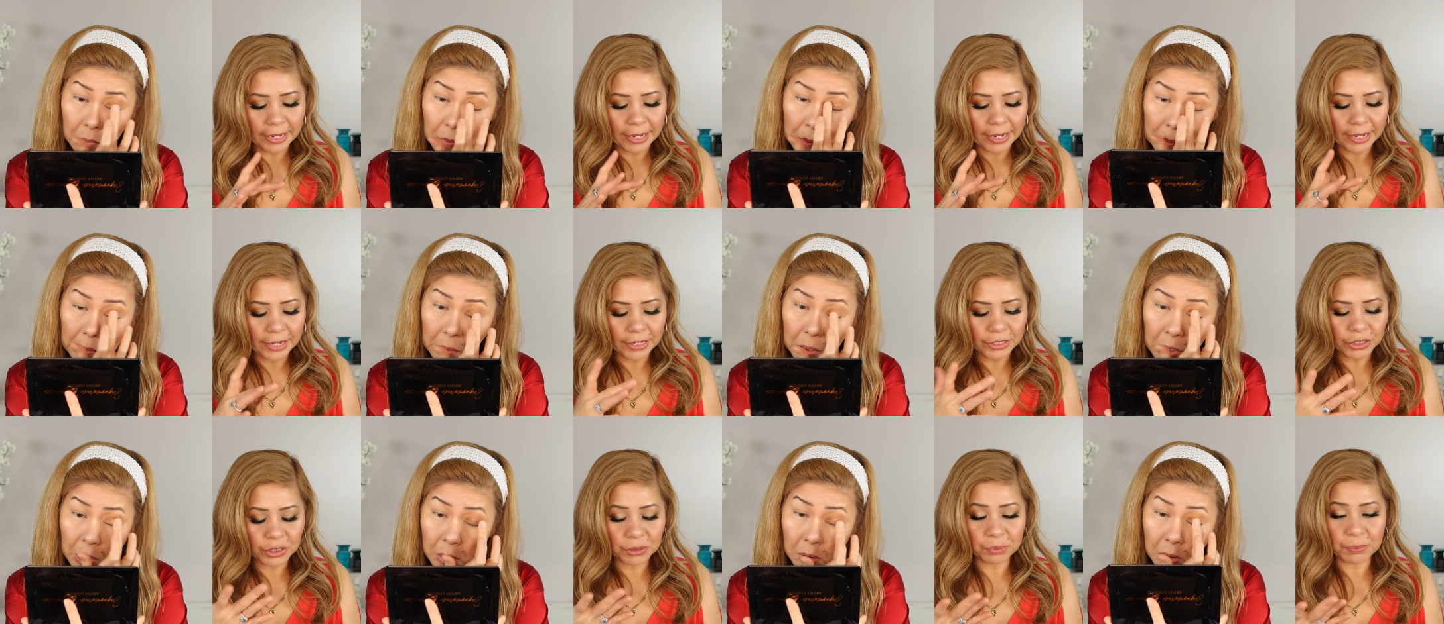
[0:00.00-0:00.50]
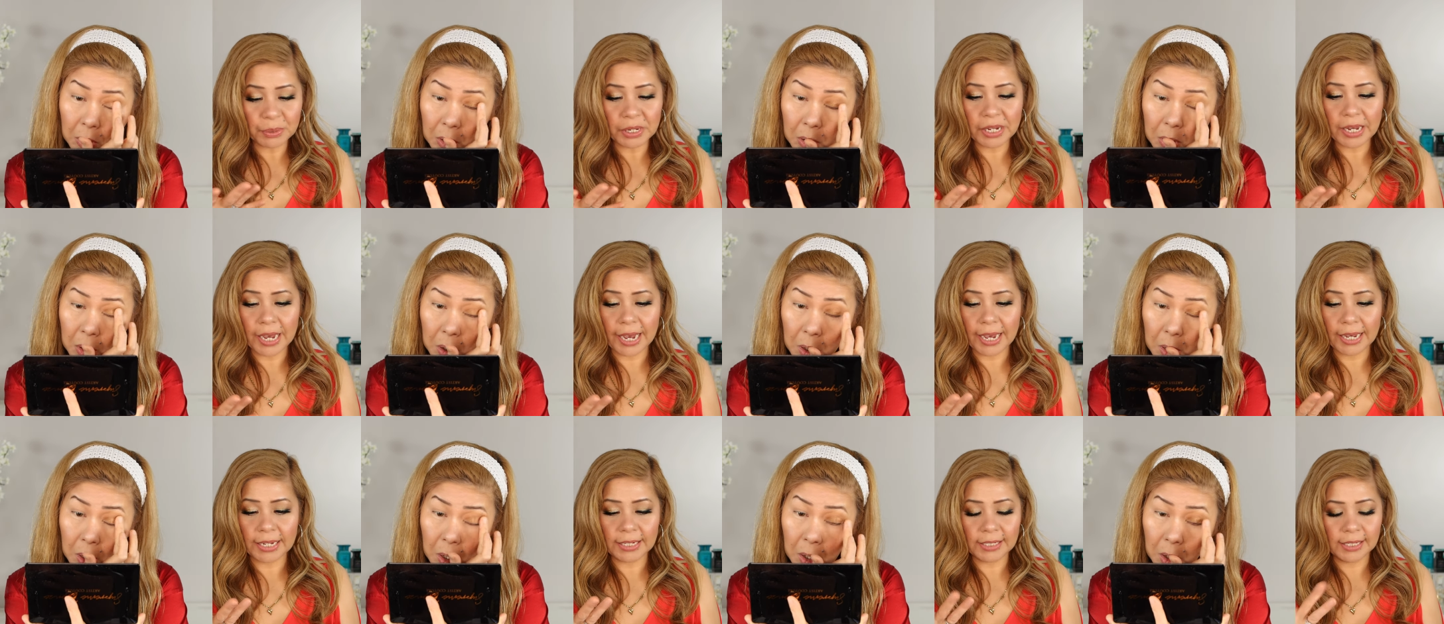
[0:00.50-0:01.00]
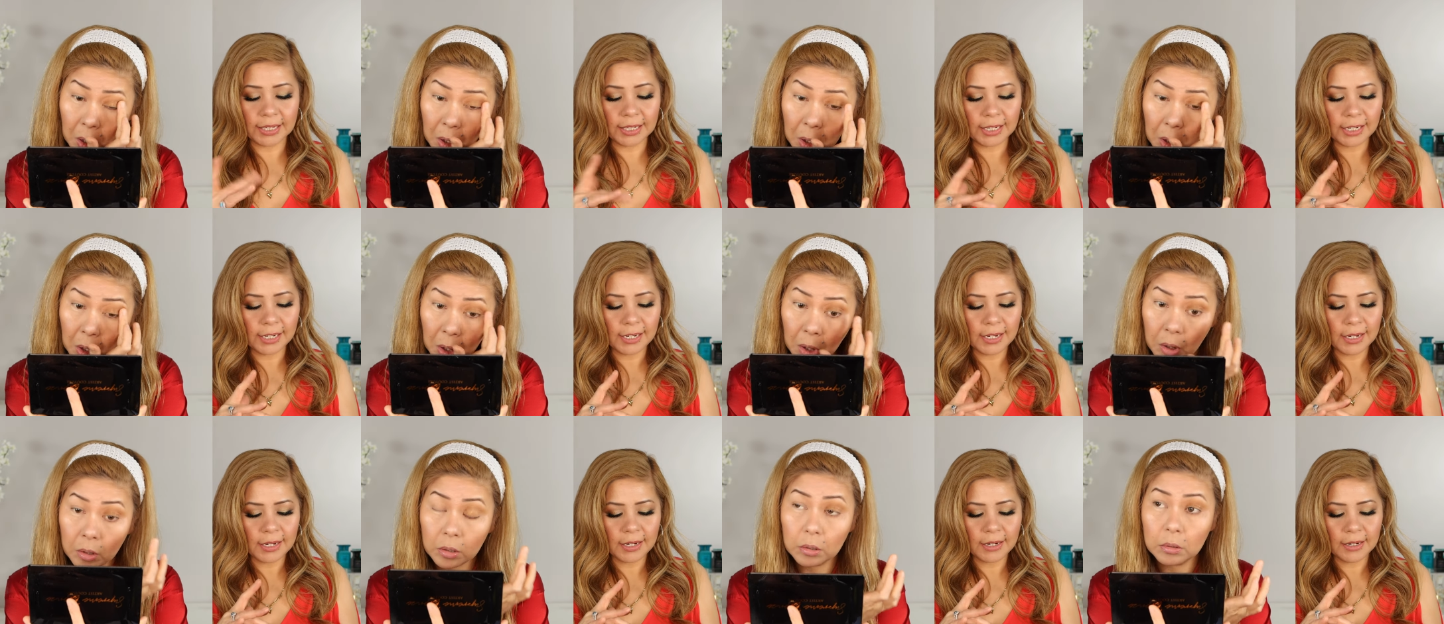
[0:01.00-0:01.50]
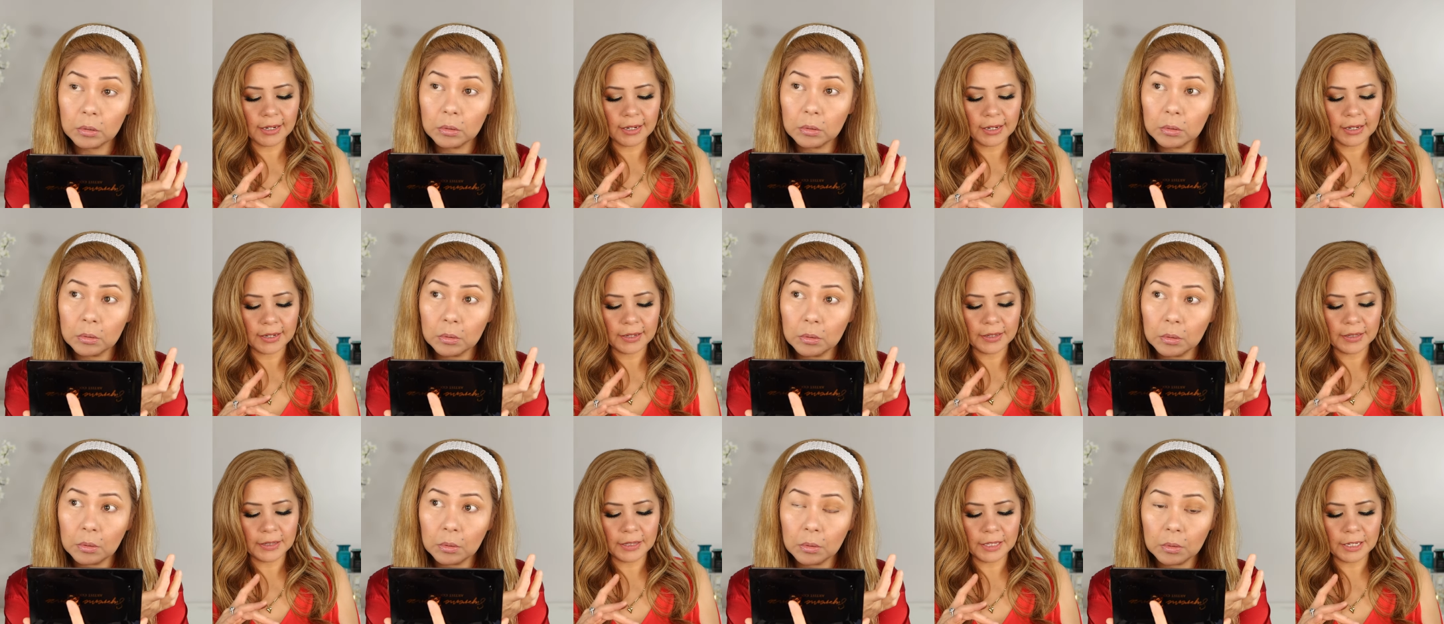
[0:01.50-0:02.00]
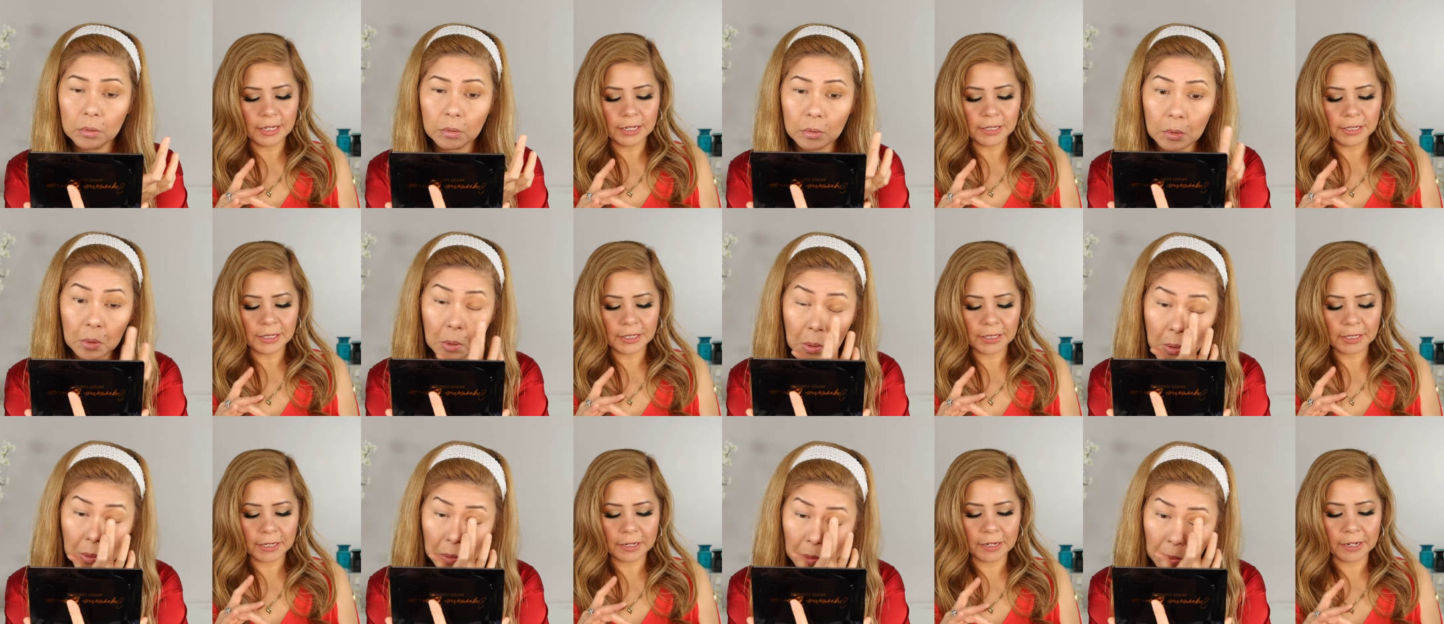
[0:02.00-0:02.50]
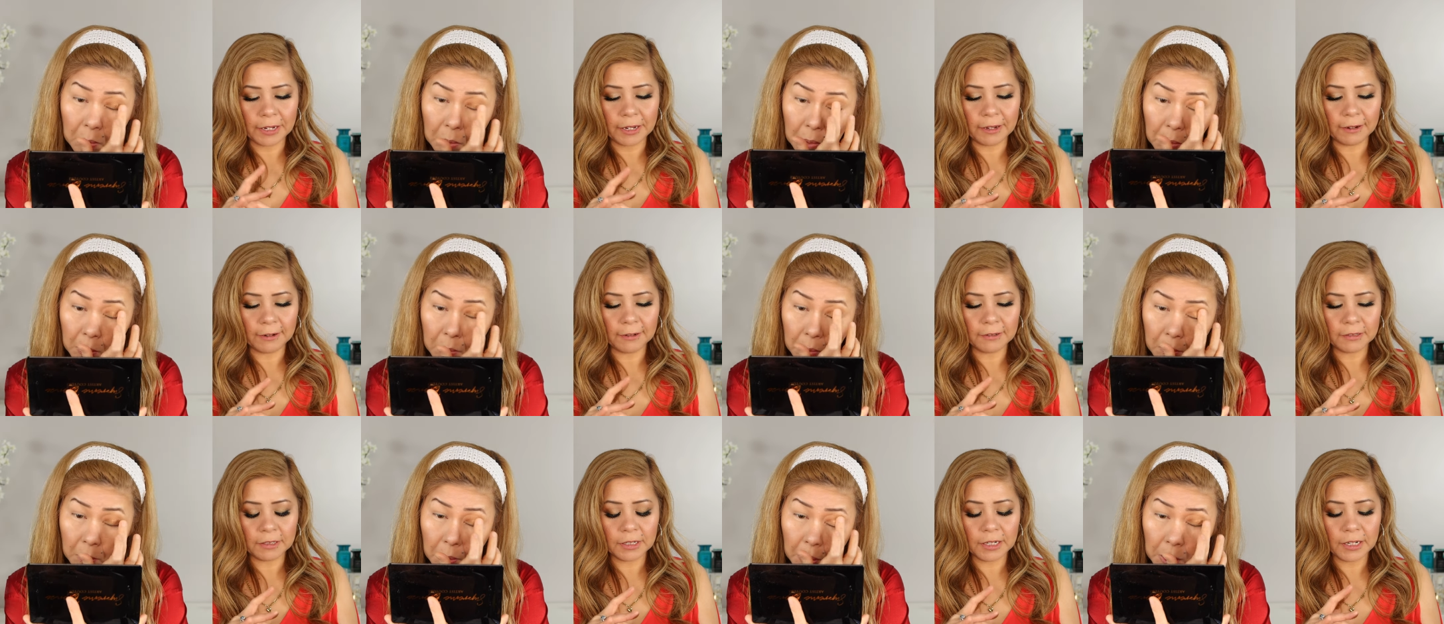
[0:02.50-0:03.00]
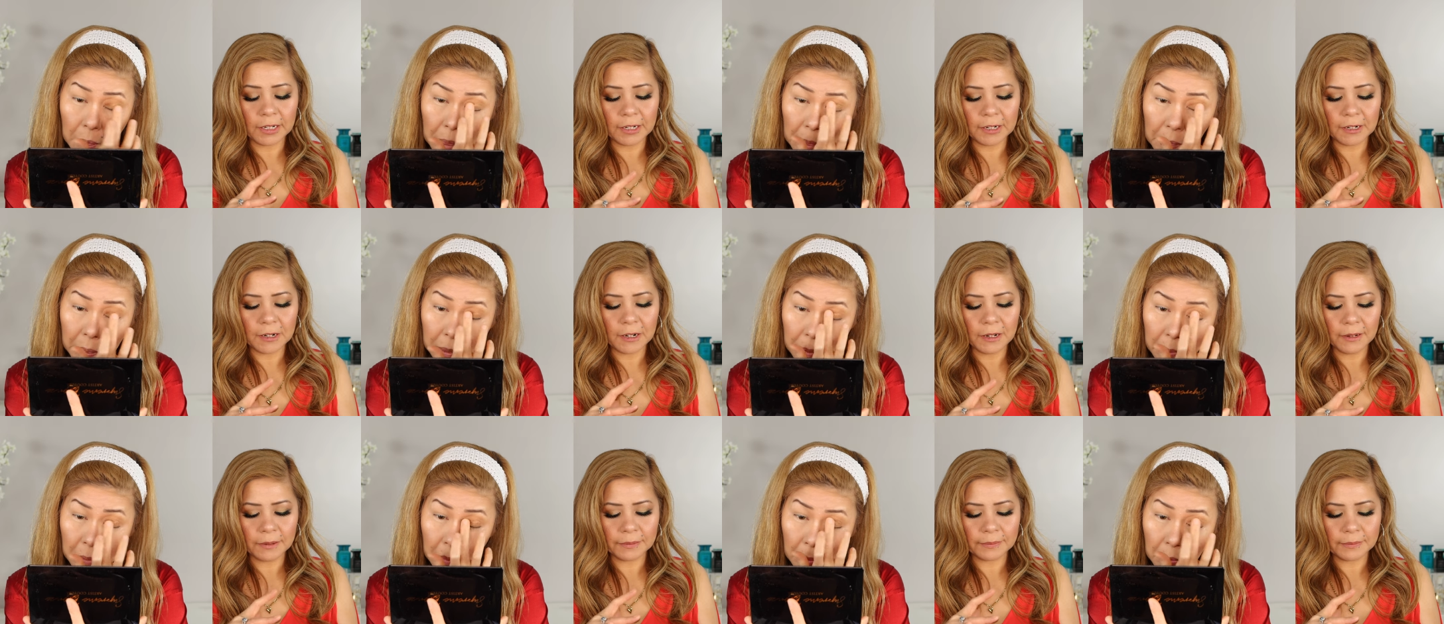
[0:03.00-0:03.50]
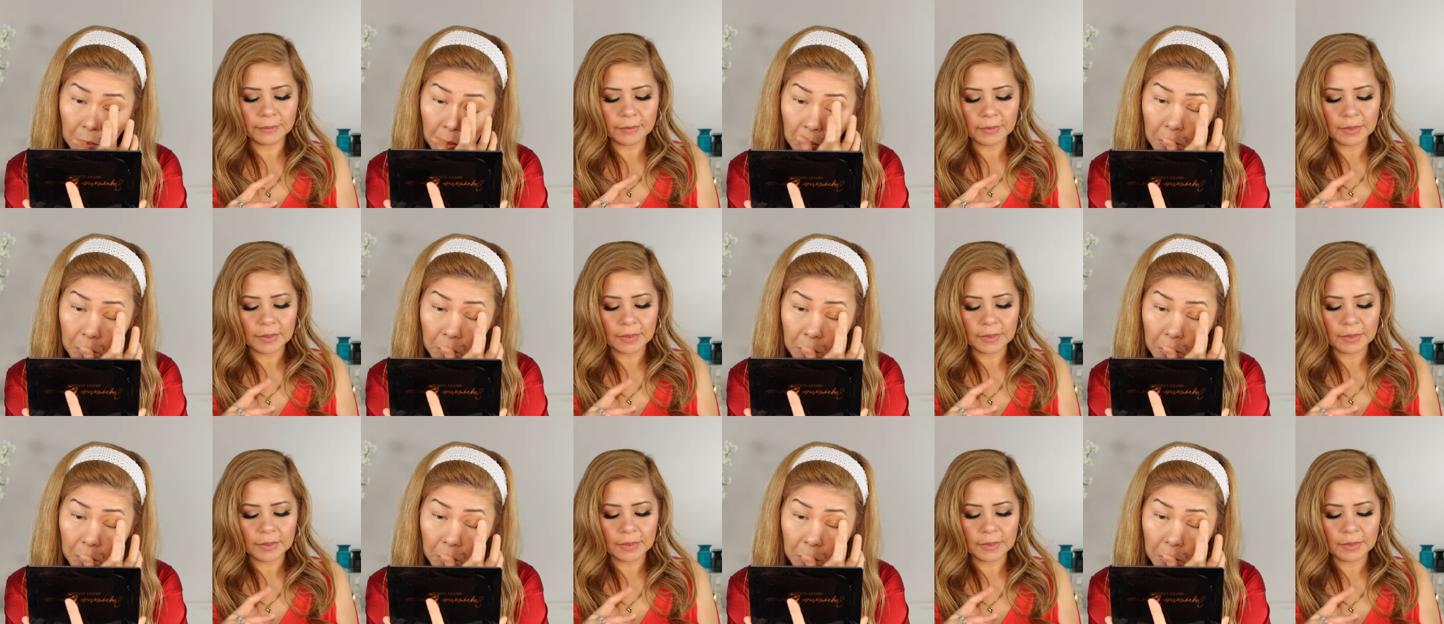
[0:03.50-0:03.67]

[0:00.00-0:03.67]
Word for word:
Speaker 1: HBIC, this gilded,